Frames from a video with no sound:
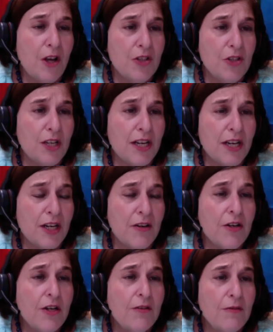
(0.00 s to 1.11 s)
foster care
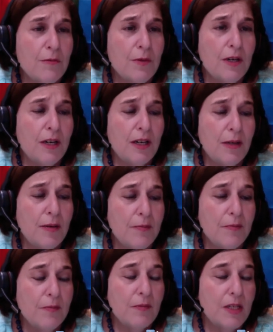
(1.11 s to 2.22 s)
for um,
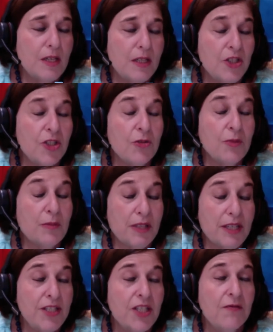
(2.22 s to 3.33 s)
children being
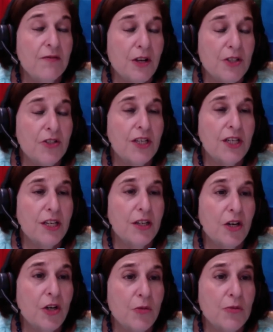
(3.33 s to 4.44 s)
placed in foster care
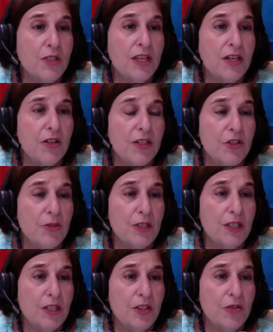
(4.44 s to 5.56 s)
homes that are L G B
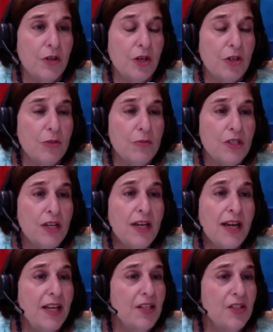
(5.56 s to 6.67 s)
T Q homes,
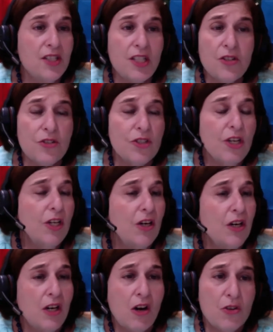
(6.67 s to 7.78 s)
and seniors
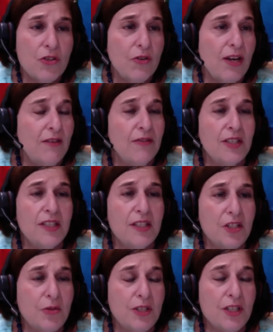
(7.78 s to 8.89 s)
uh, also have
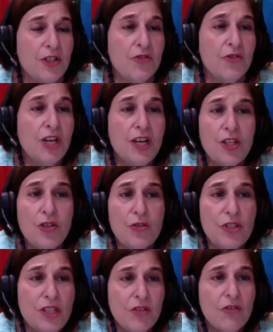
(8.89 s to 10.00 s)
continuing issues. You
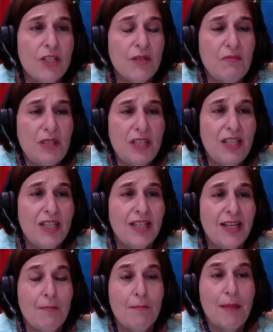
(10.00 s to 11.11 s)
still can be
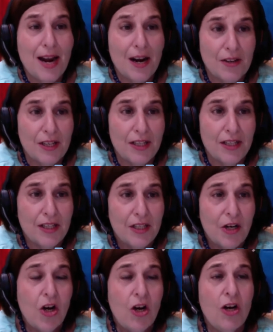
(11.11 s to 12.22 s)
get married
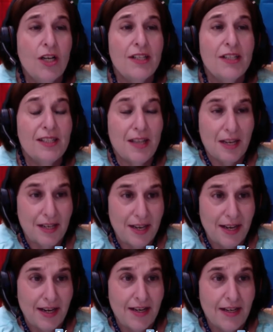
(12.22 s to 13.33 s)
on a
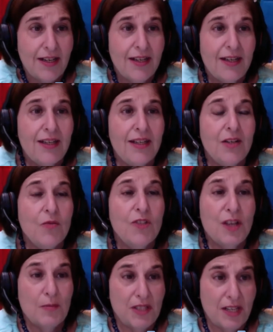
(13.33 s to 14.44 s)
Sunday in
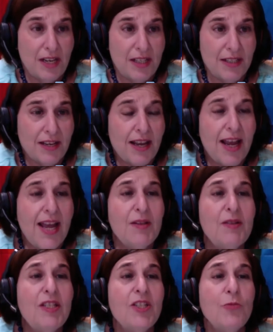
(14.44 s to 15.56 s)
some states and
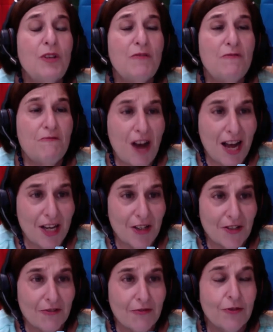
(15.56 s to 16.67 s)
still be
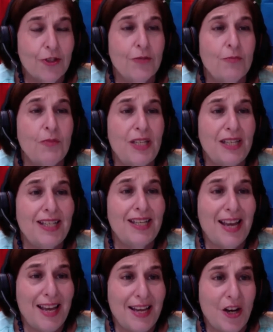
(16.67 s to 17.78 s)
fired for being
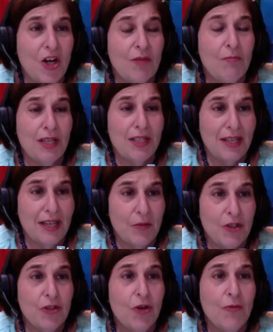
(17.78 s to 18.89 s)
gay on Monday
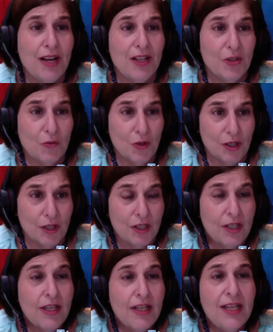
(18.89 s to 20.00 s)
when you go back to work
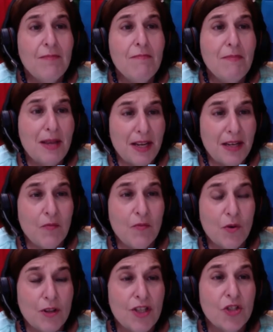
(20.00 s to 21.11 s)
in in
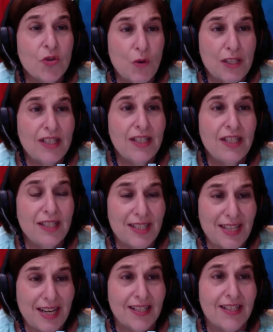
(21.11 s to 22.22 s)
more than twenty
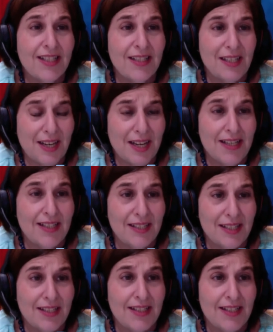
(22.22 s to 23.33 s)
states in the United
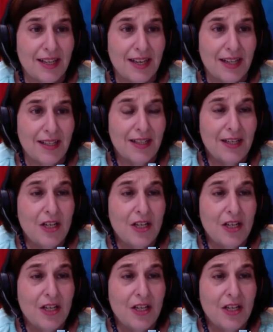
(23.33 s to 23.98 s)
States today.